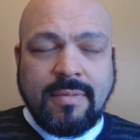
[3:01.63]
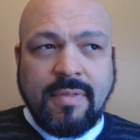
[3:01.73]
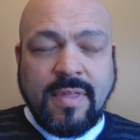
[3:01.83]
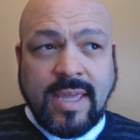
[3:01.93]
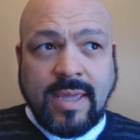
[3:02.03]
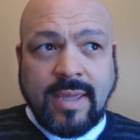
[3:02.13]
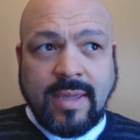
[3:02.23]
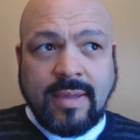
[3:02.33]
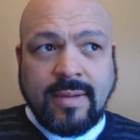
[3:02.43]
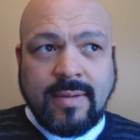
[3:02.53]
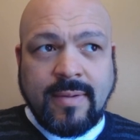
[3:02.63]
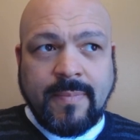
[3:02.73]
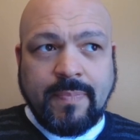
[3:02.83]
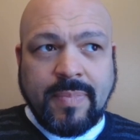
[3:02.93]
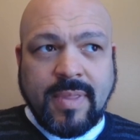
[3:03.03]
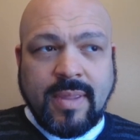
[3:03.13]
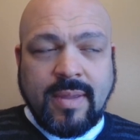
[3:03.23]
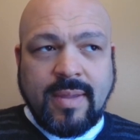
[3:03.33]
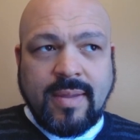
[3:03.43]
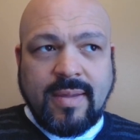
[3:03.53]
the
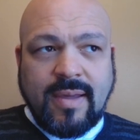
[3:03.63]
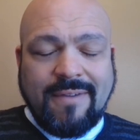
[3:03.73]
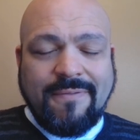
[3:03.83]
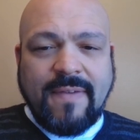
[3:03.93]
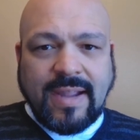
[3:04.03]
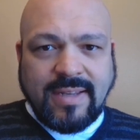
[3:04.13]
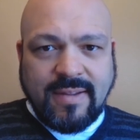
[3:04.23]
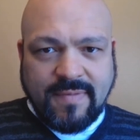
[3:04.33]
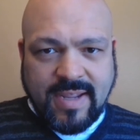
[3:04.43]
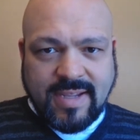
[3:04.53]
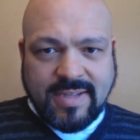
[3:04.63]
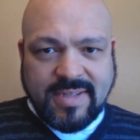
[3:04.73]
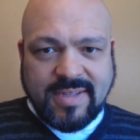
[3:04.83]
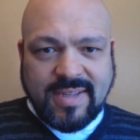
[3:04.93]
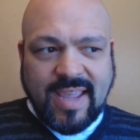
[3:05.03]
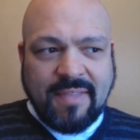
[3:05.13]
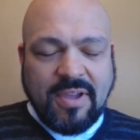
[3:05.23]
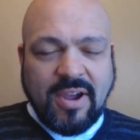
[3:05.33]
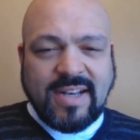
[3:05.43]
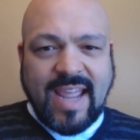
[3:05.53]
effectiveness and
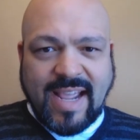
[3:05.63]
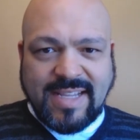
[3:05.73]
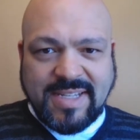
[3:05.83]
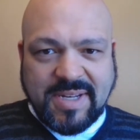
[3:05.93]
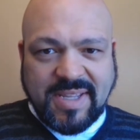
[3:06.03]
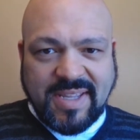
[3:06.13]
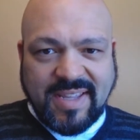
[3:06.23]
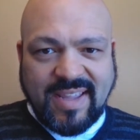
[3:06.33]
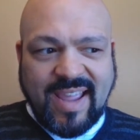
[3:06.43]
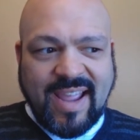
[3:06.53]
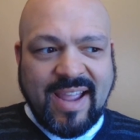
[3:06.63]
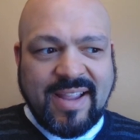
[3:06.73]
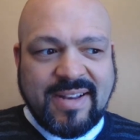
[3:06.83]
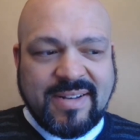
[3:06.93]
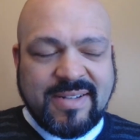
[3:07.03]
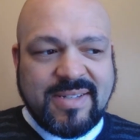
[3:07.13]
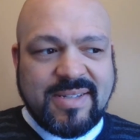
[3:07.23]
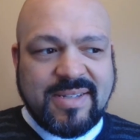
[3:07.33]
the audacity and